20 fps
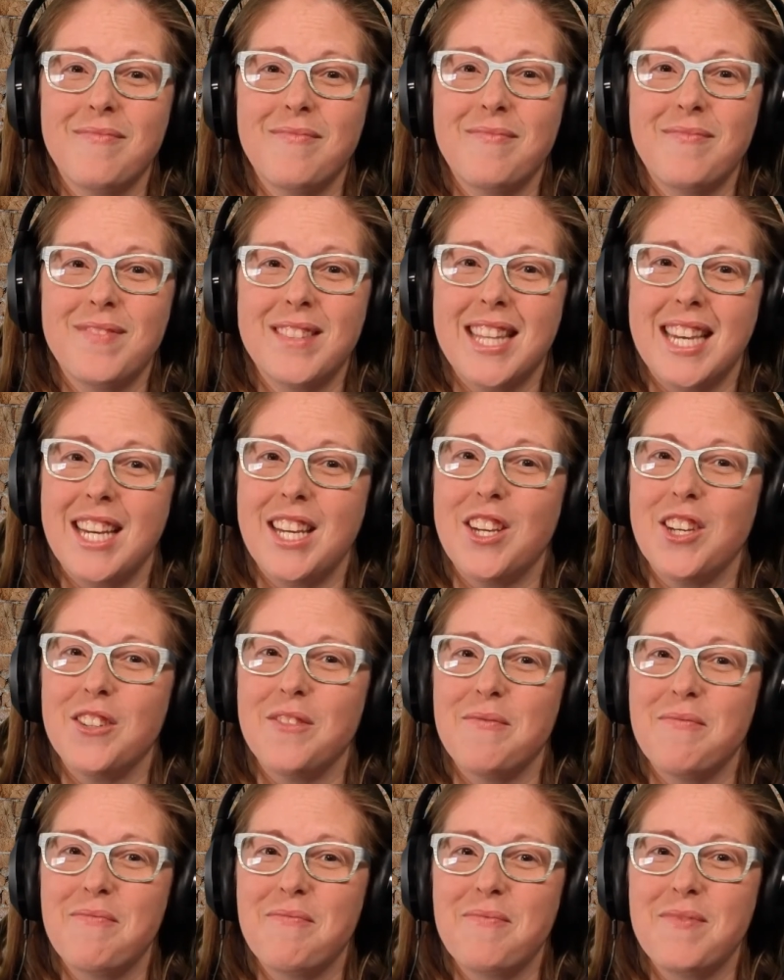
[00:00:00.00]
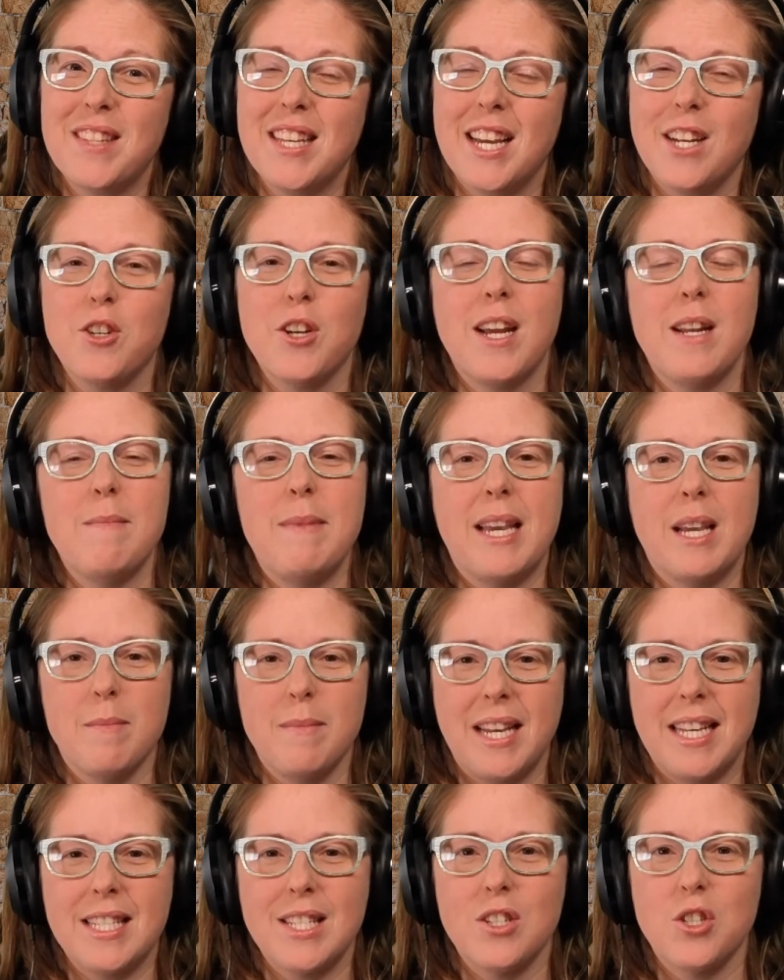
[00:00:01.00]
Thank you. I try to make them
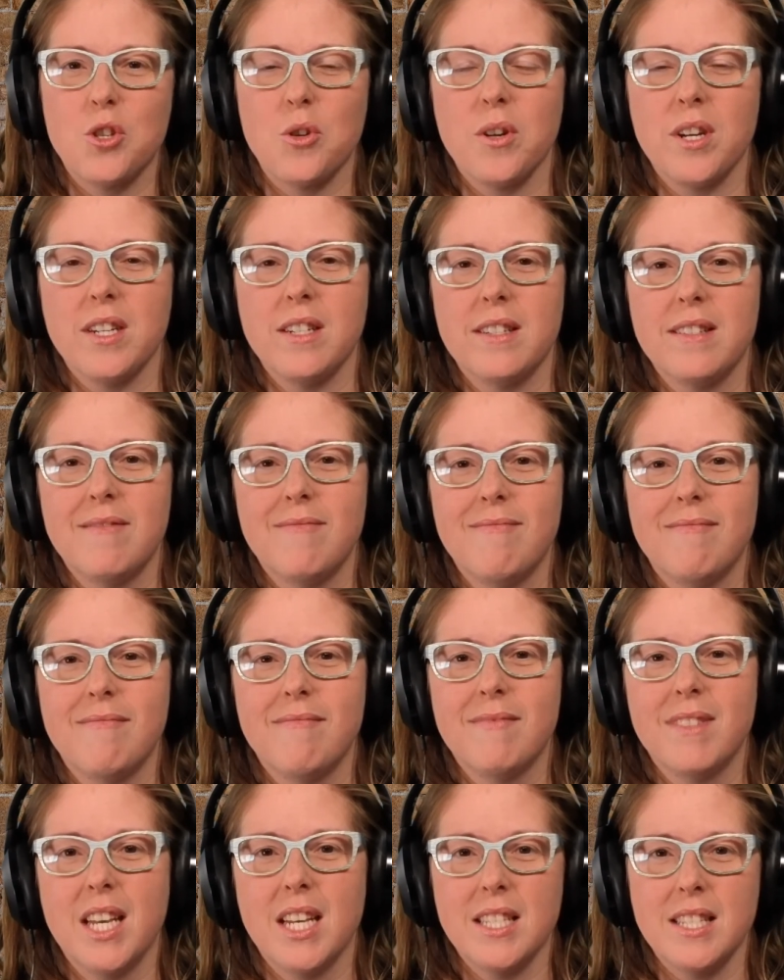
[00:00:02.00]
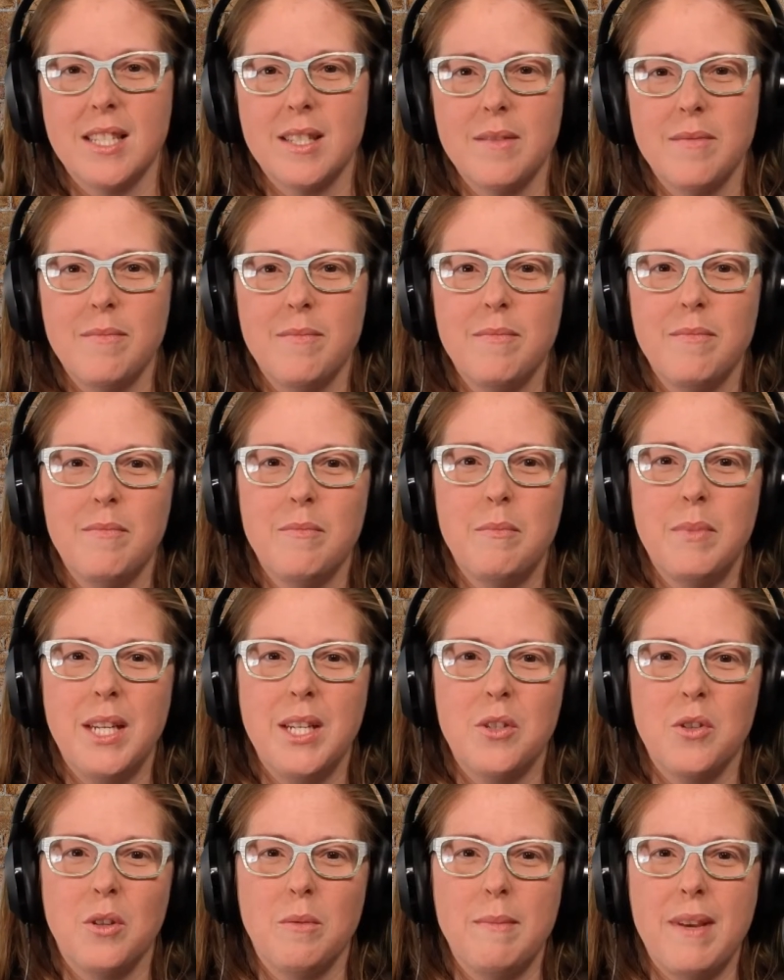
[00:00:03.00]
nice and short because
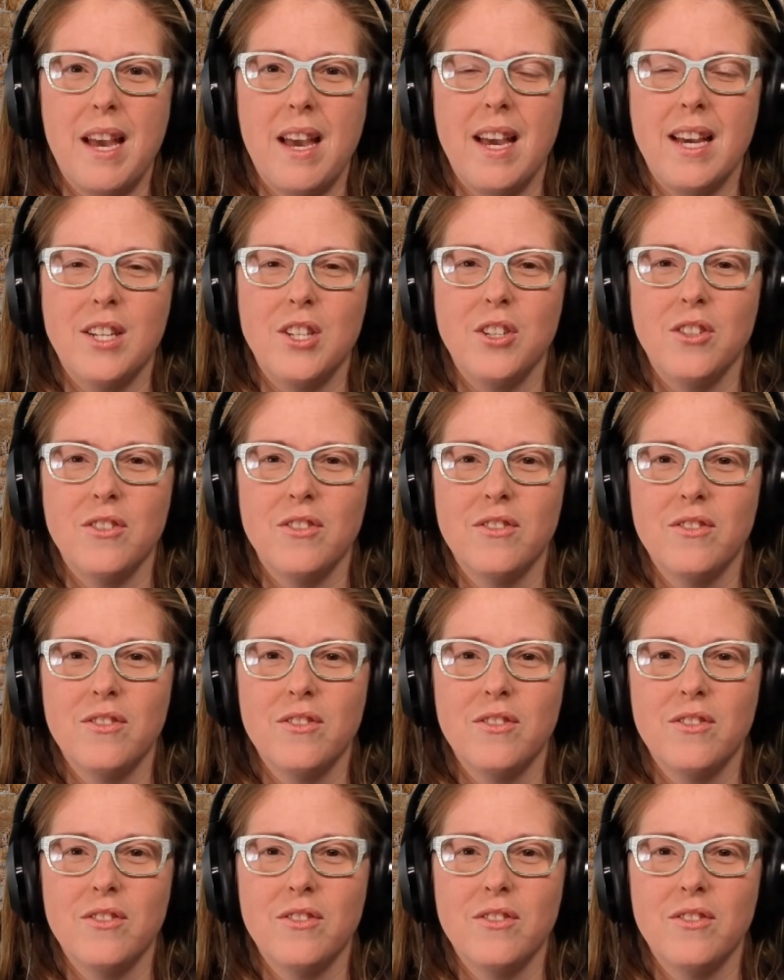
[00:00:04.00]
Pete told me I had to.